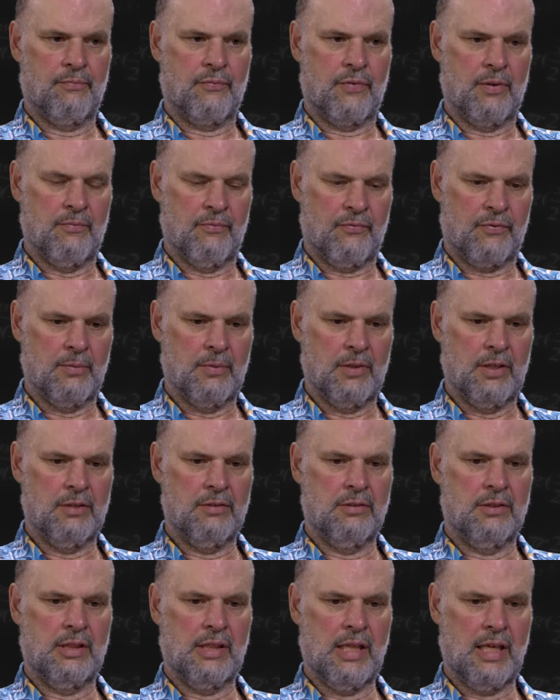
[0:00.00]
from a
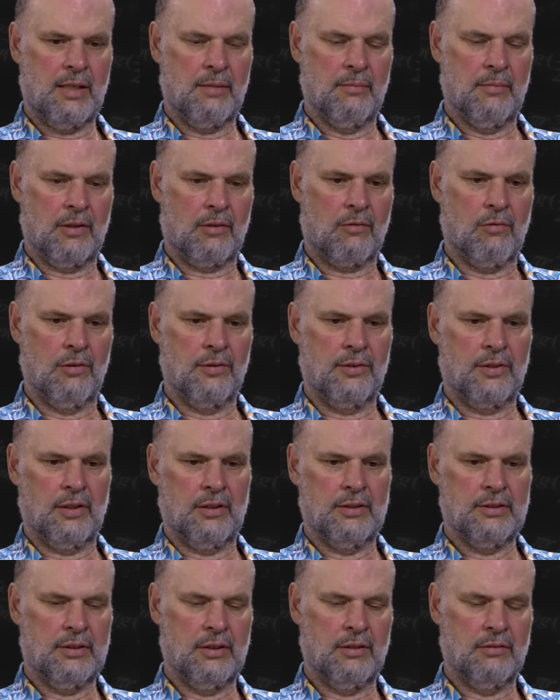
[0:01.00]
hydrogen atom are
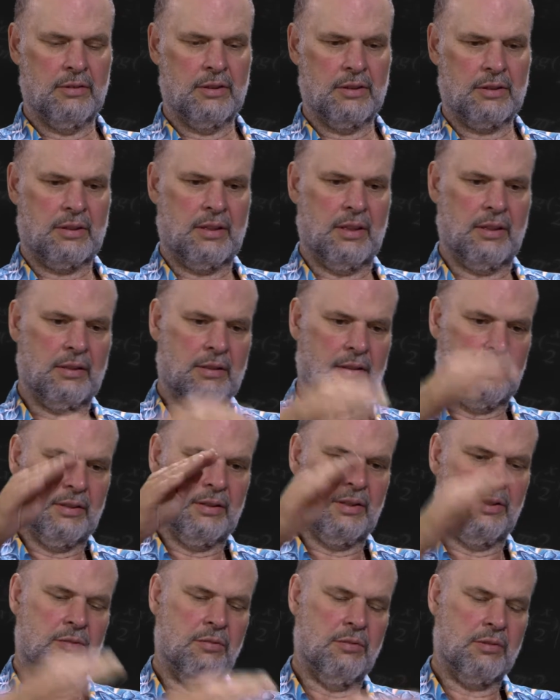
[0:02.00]
quantized. You don't just get a
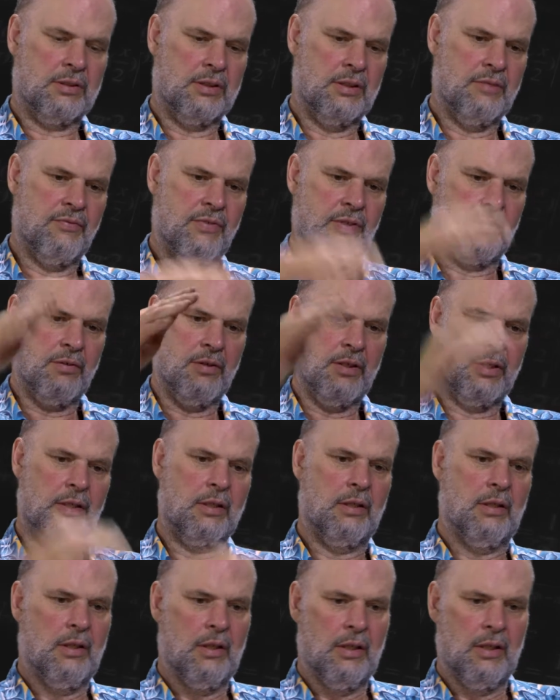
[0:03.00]
continuously varying
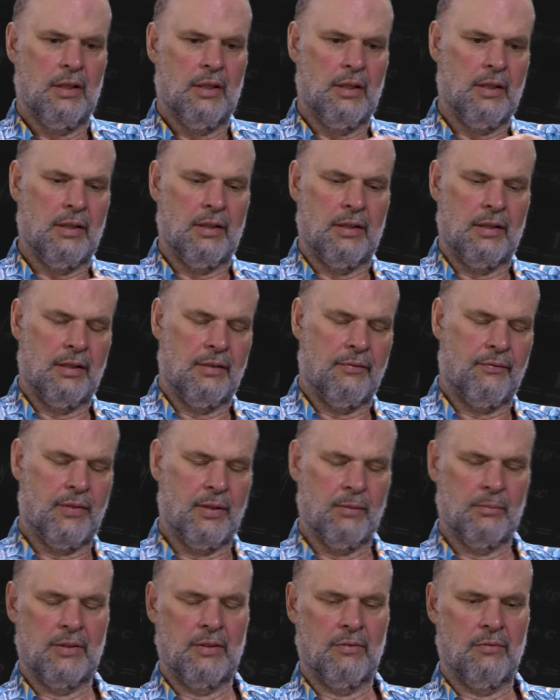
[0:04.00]

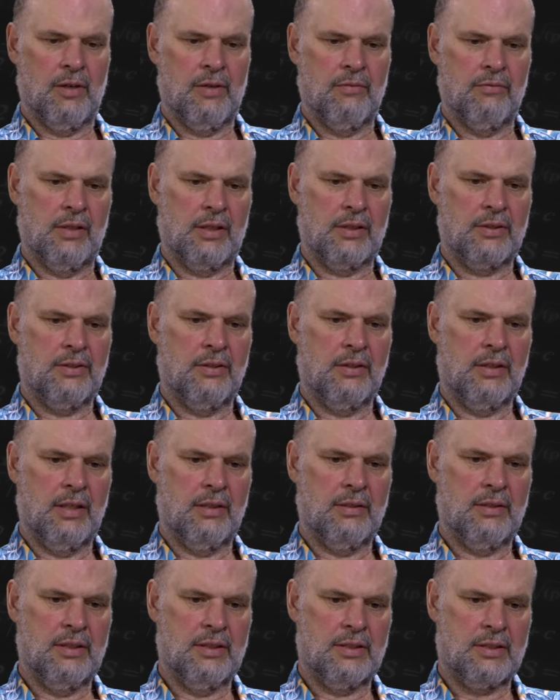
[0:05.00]
family of wavelengths, you
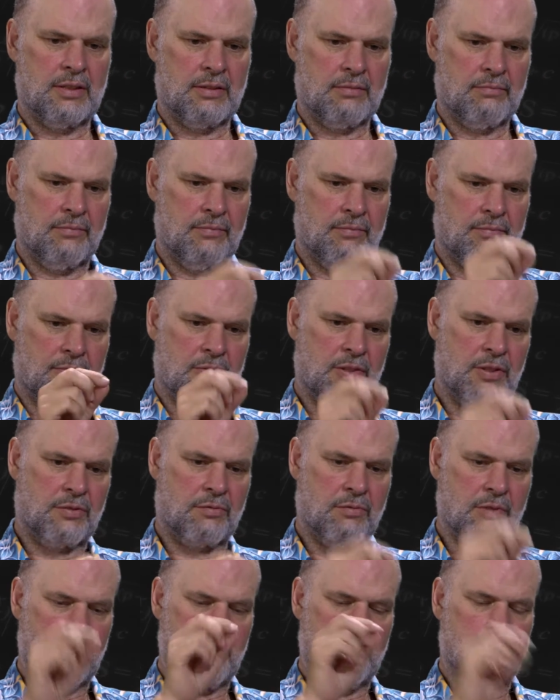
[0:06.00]
get these
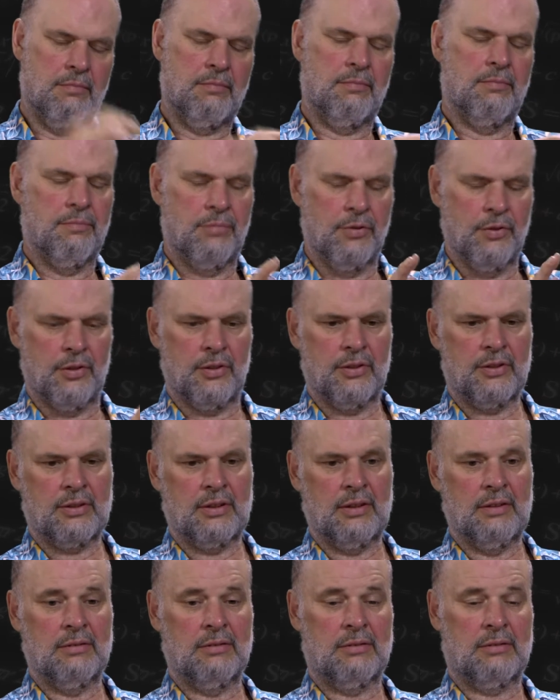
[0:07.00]
discrete bursts.
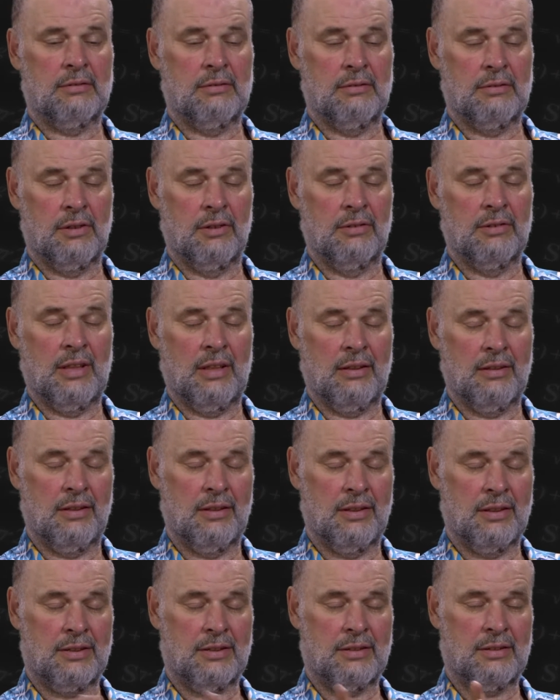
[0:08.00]
And it turns out that
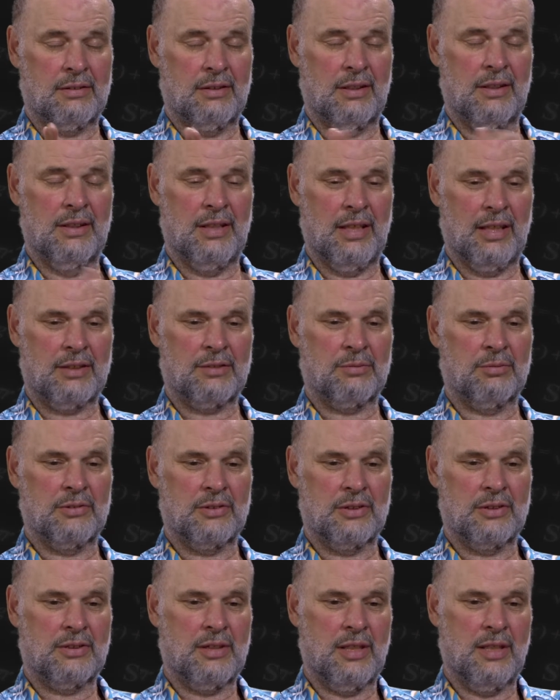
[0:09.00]
this index was
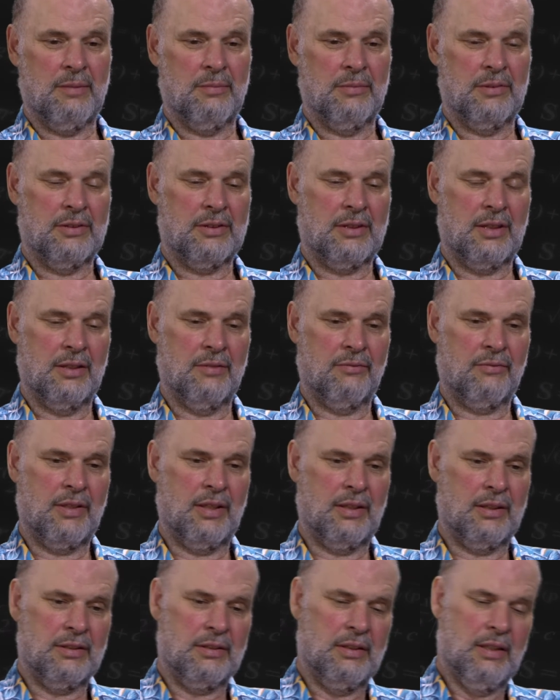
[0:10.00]
the same. Instead of
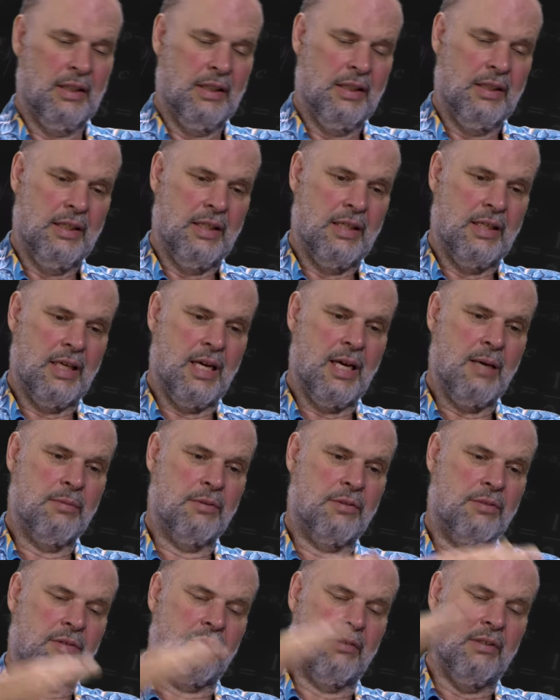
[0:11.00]
getting
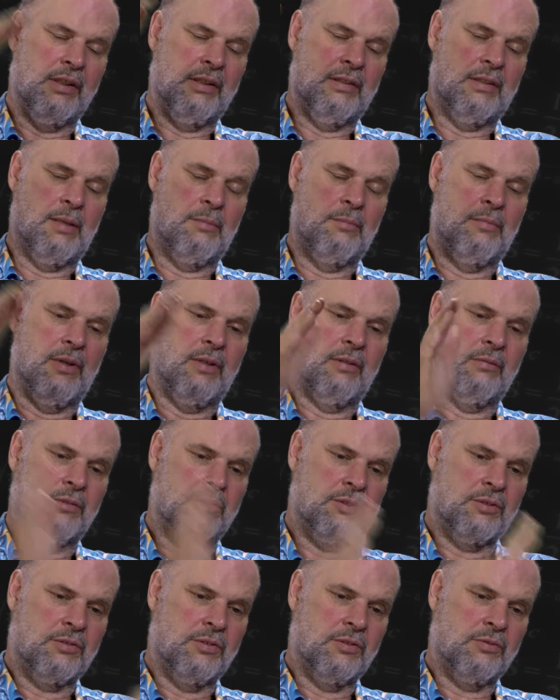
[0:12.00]
arbitrary number,
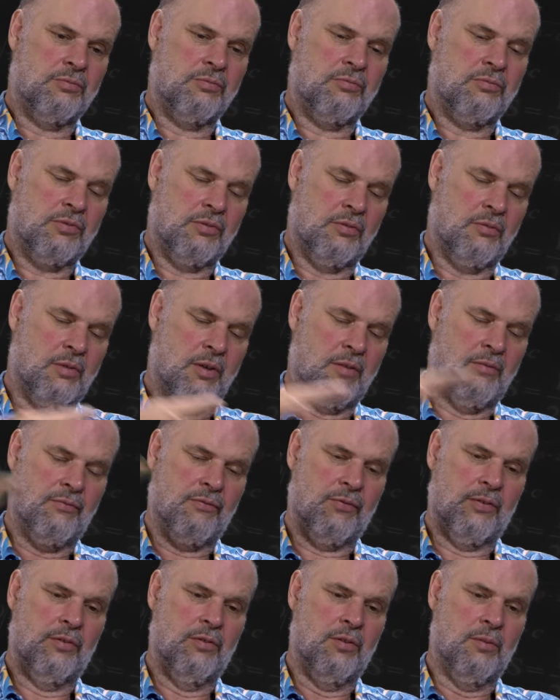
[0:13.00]
which is sort of what
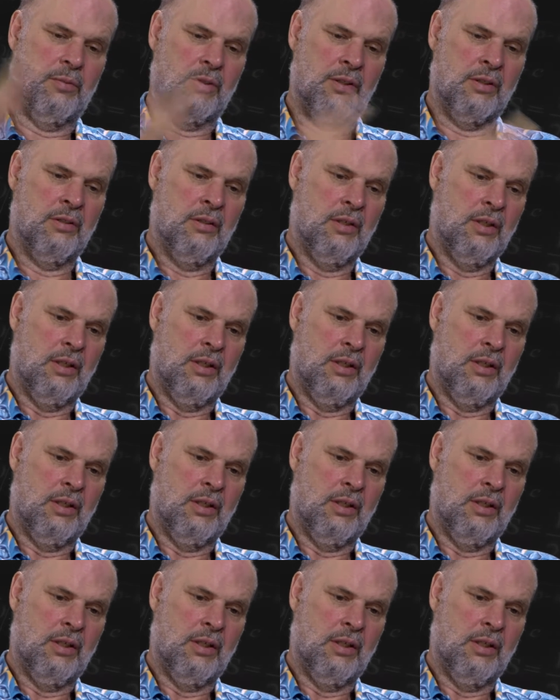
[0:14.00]
von Neumann